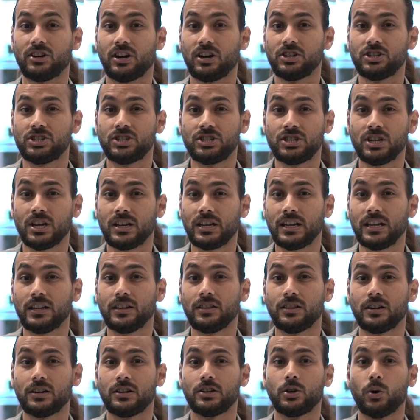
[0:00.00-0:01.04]
are shutting
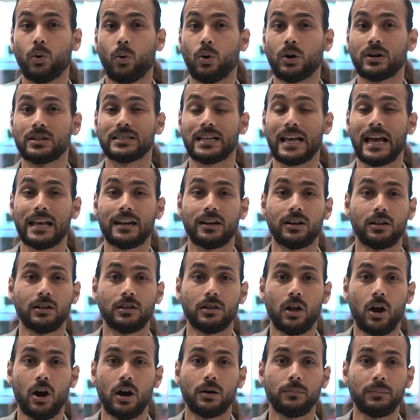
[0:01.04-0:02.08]
their doors at
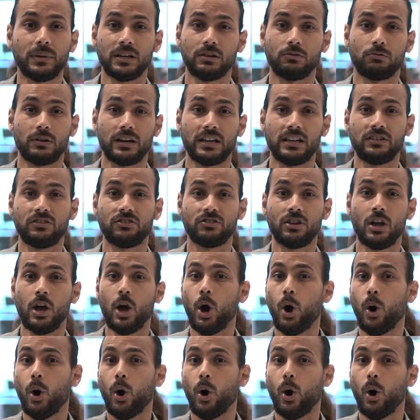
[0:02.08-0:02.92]
alarming rates